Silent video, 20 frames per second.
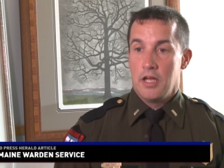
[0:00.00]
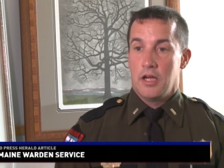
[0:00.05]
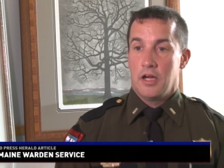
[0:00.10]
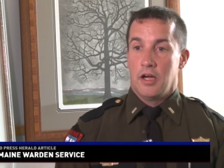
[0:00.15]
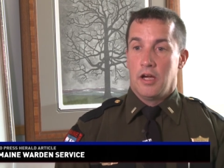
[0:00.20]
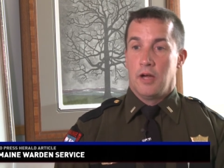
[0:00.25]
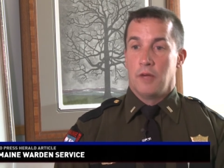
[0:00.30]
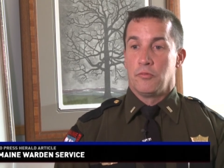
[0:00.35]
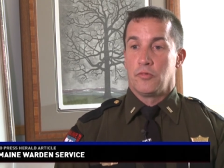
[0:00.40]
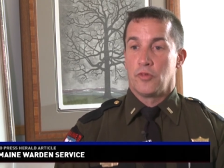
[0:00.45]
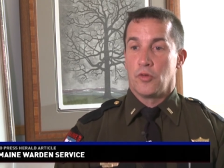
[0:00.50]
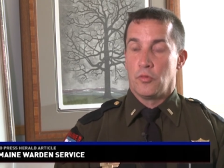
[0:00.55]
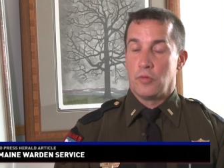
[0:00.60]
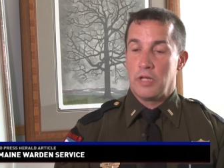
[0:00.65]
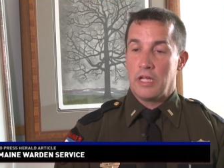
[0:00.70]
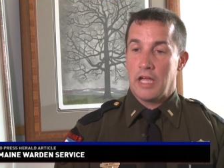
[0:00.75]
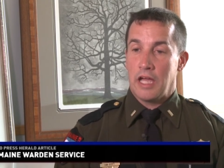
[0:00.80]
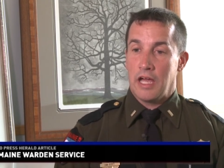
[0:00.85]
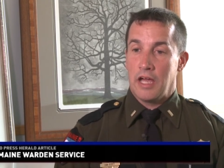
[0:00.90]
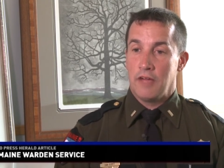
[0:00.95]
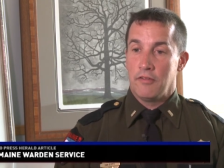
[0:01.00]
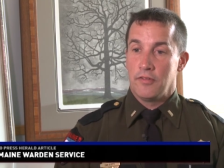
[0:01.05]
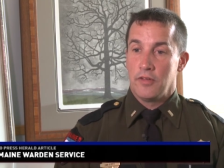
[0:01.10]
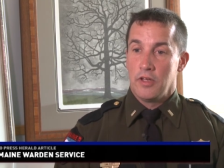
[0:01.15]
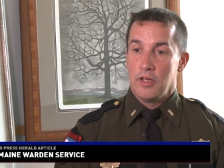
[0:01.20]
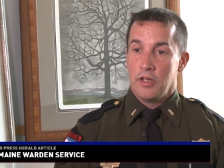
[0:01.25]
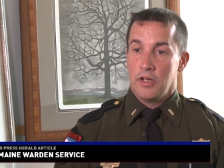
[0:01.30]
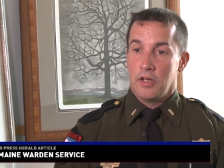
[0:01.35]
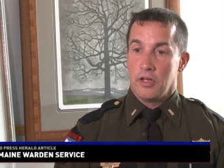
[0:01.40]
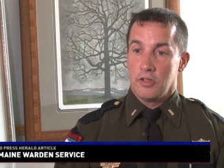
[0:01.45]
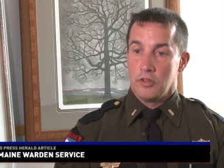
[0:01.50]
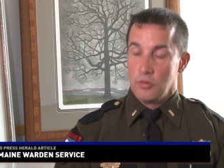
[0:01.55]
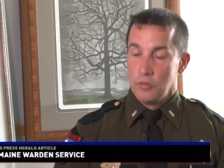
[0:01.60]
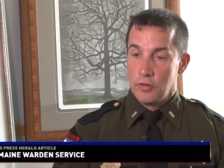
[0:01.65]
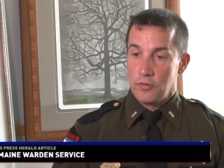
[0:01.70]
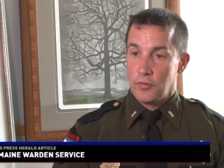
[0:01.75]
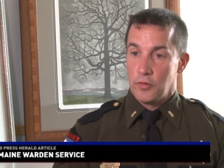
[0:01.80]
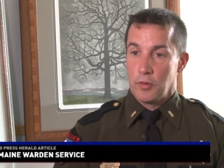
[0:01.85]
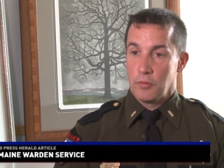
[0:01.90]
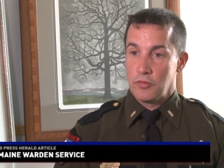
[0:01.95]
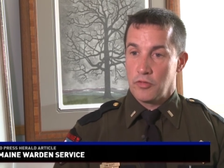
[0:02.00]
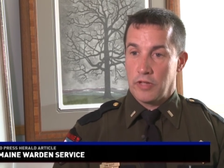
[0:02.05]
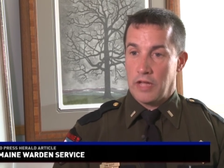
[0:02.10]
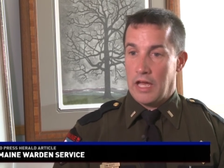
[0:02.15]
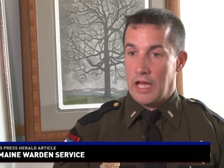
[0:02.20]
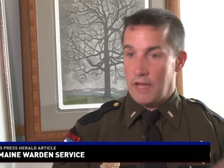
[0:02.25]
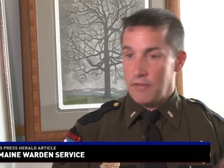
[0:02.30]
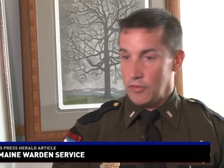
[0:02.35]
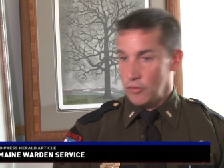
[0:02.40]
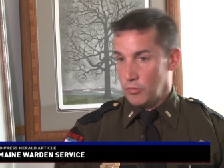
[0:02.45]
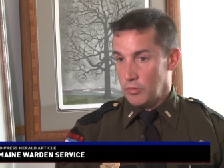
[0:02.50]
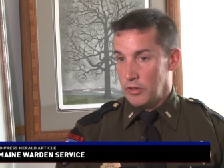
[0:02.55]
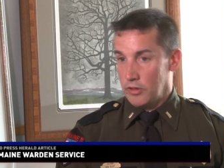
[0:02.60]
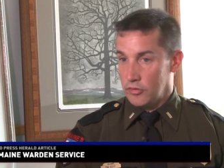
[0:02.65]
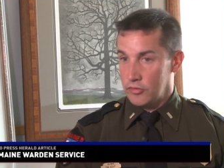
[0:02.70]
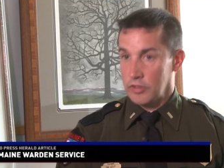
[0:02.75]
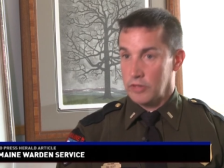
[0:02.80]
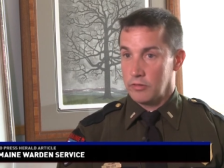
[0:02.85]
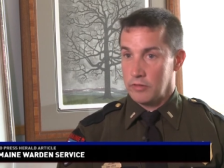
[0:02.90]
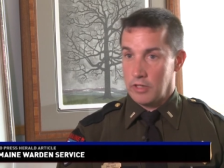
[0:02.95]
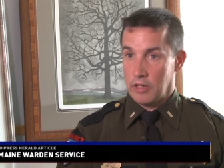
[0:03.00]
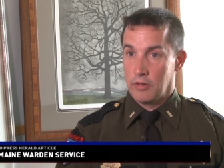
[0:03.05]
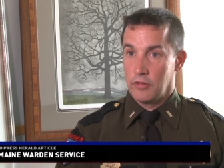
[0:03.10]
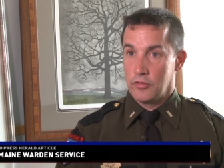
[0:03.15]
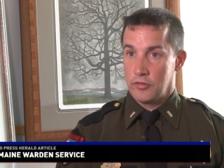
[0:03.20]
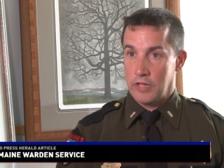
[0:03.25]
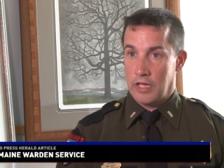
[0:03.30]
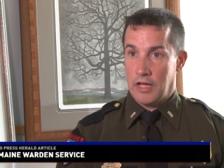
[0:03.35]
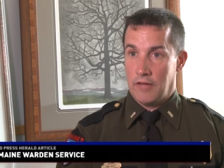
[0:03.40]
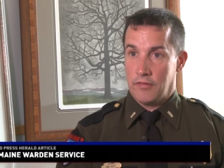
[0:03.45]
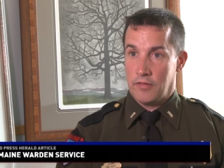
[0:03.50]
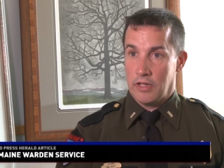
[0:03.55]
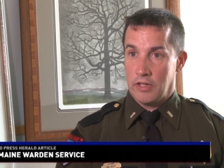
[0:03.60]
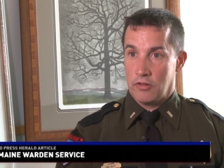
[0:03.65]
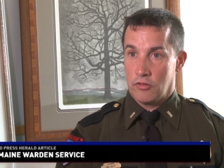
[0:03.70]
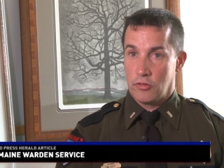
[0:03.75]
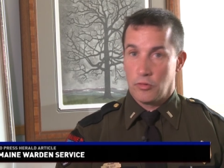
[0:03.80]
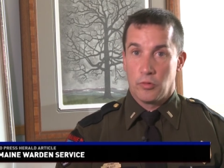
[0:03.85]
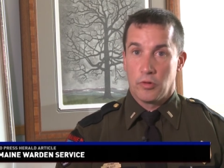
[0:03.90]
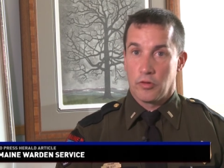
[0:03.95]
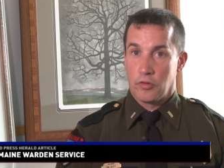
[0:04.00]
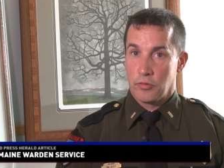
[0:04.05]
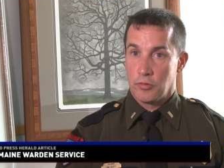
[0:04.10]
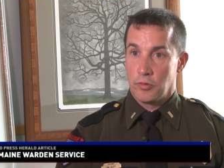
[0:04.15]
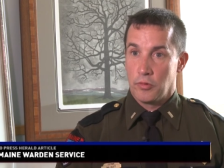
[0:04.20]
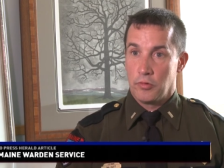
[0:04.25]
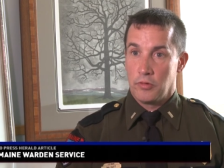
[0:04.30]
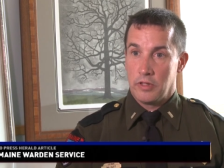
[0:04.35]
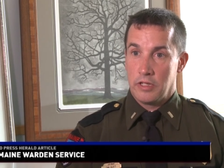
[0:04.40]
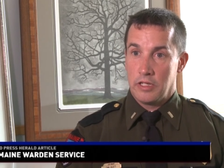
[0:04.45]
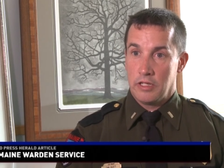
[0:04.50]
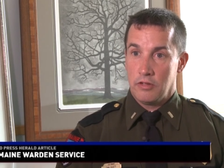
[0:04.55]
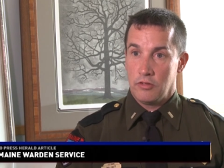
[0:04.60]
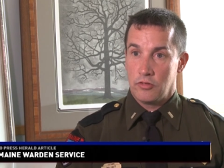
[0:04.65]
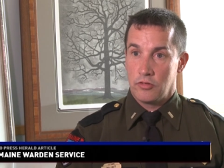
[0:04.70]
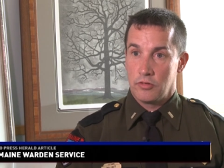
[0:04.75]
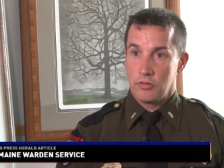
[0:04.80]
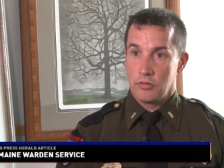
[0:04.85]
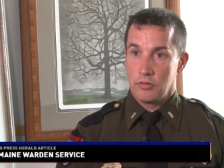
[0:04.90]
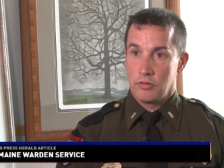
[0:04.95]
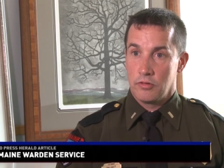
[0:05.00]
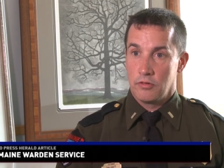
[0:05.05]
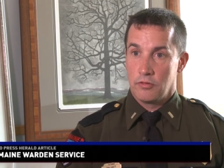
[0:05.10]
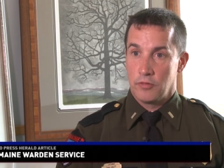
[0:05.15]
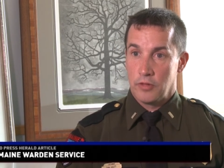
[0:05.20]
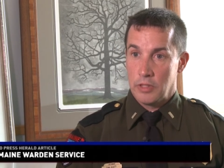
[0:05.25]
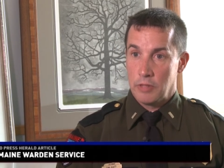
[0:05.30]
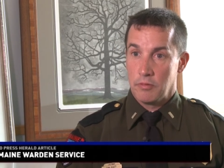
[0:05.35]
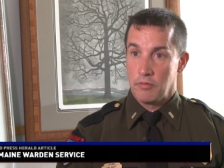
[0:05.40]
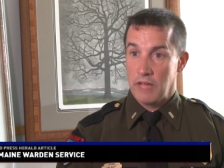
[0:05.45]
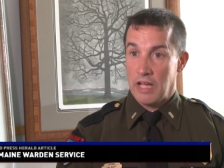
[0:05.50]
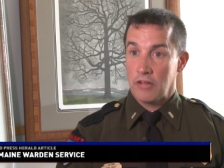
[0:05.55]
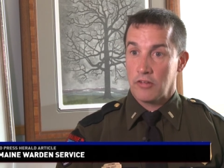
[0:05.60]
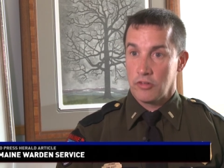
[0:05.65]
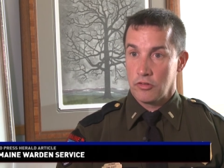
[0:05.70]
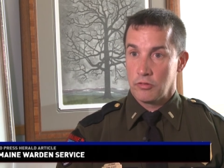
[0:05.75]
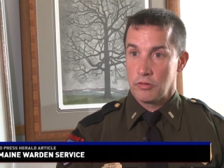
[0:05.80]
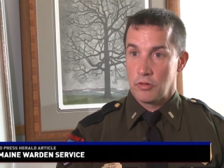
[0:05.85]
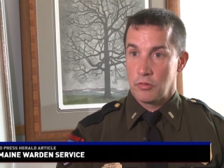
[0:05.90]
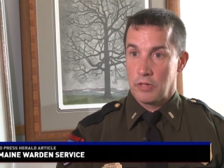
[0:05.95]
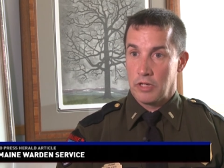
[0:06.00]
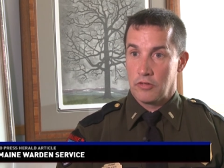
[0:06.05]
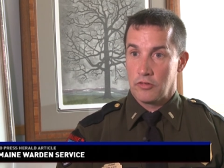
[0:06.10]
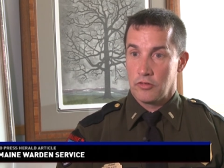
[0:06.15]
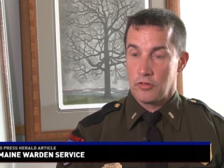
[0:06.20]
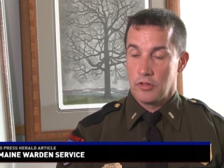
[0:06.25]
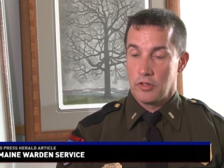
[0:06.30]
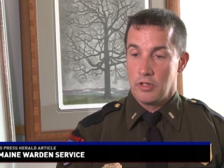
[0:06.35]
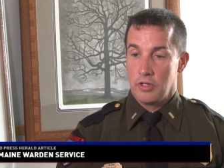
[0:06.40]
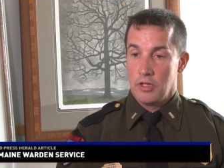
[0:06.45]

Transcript: Um, so we have uniform staff as well as secretarial staff that sort through these freedom of access requests.